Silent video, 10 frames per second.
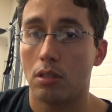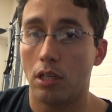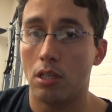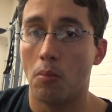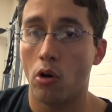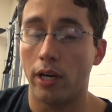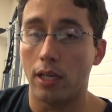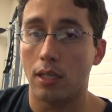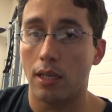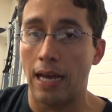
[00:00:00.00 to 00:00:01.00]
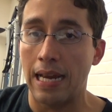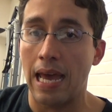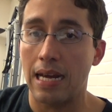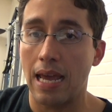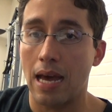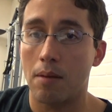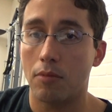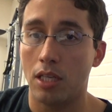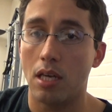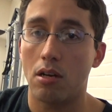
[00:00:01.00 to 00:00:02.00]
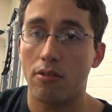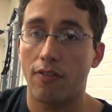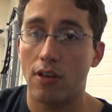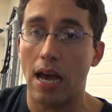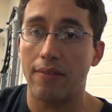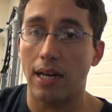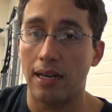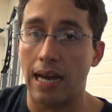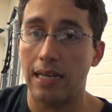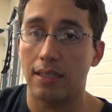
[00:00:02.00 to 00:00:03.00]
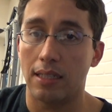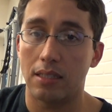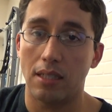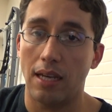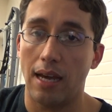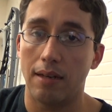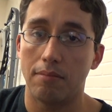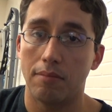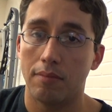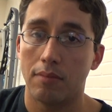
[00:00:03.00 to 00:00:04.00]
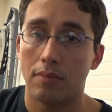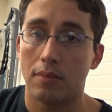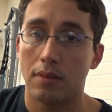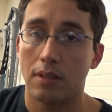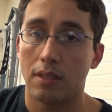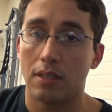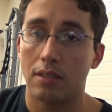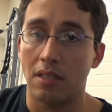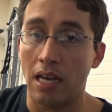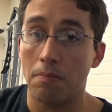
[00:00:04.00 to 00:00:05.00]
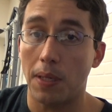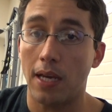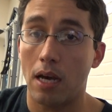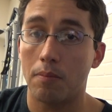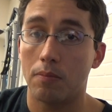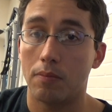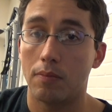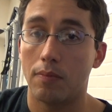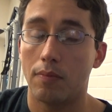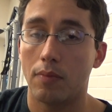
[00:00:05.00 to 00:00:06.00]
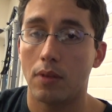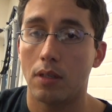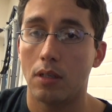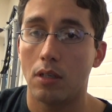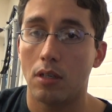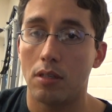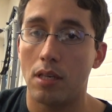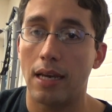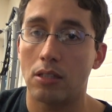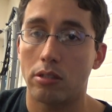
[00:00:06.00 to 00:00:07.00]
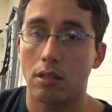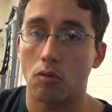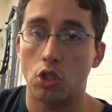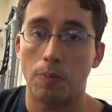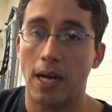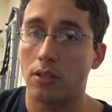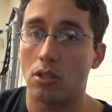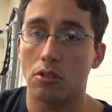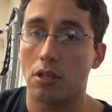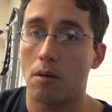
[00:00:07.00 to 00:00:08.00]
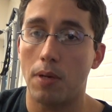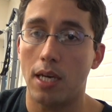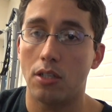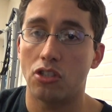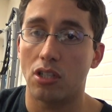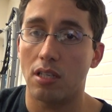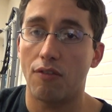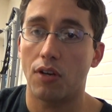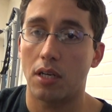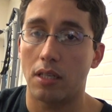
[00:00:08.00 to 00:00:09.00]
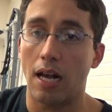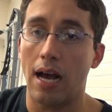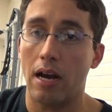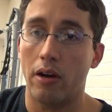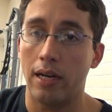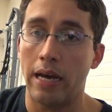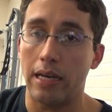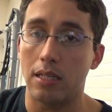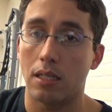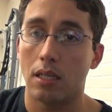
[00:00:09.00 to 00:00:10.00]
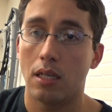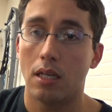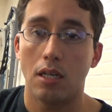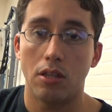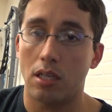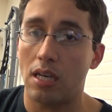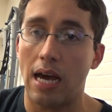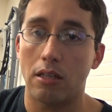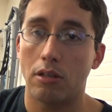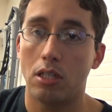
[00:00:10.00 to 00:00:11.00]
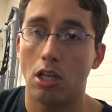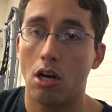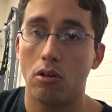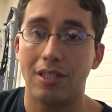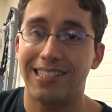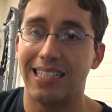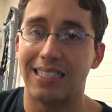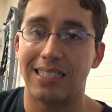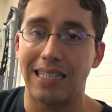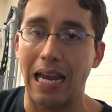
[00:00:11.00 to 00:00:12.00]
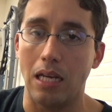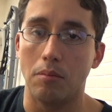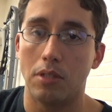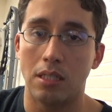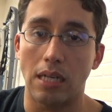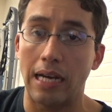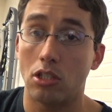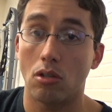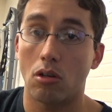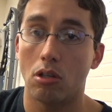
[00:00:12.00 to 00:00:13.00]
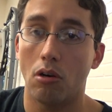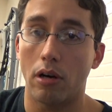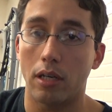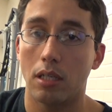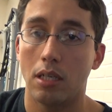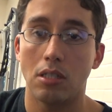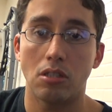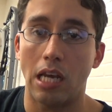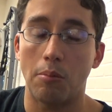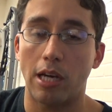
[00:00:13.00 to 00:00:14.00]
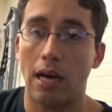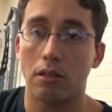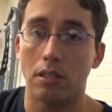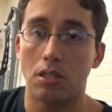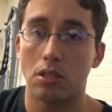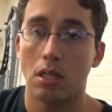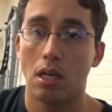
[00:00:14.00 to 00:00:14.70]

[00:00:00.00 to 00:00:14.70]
in the morning at 8 a.m., and then if you have it at night, let's say at 10 p.m., the insulin response is going to be significantly higher at night. The calorie load is the same. It's isocaloric, same calories.